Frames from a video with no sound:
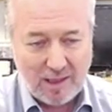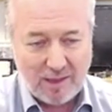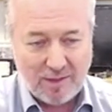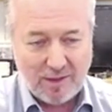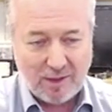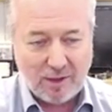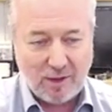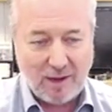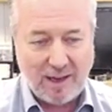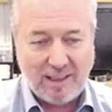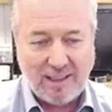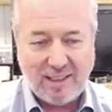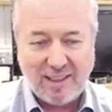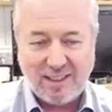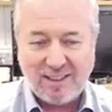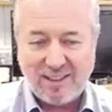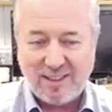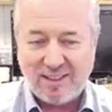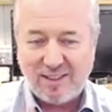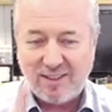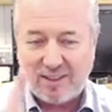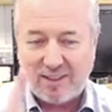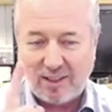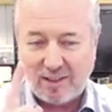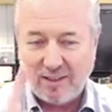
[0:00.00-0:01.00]
The
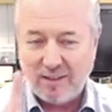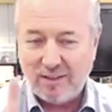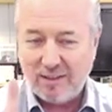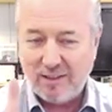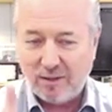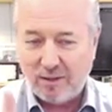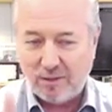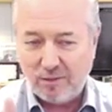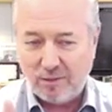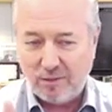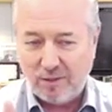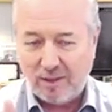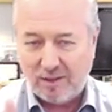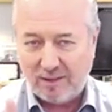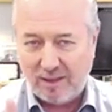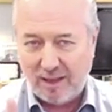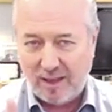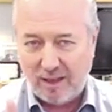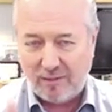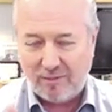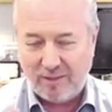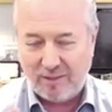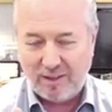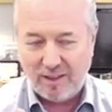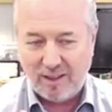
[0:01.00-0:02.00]
greatest, con una T
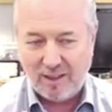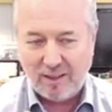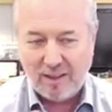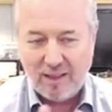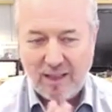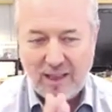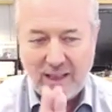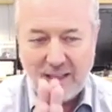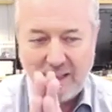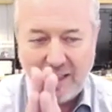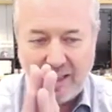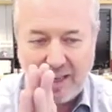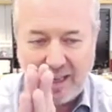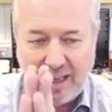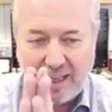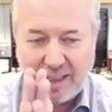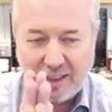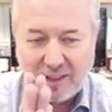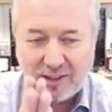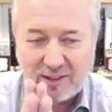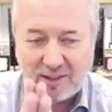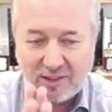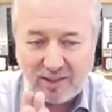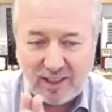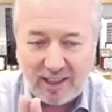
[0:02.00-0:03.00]
al final,
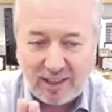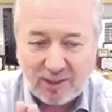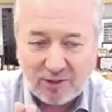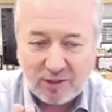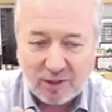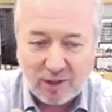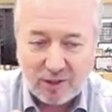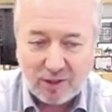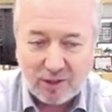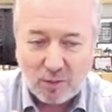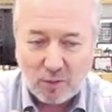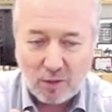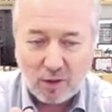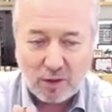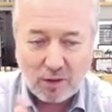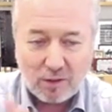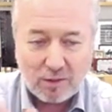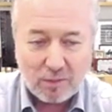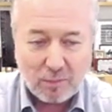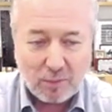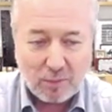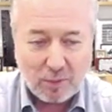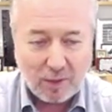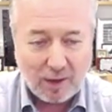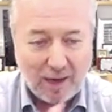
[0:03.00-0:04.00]
English teacher in the
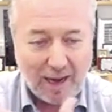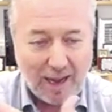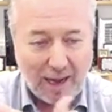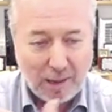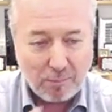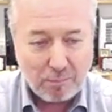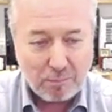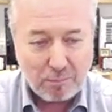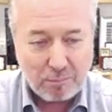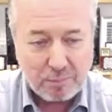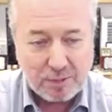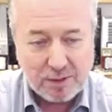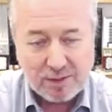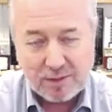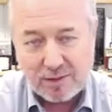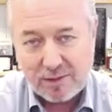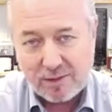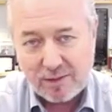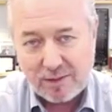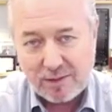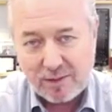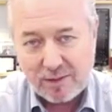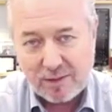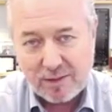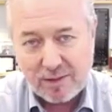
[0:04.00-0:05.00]
world,
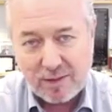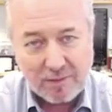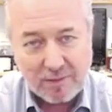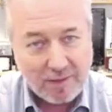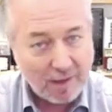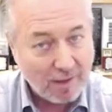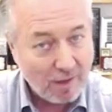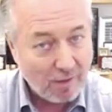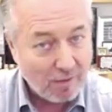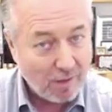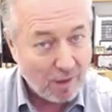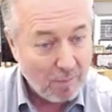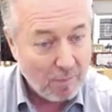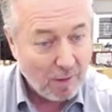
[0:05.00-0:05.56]
perhaps. Thank you very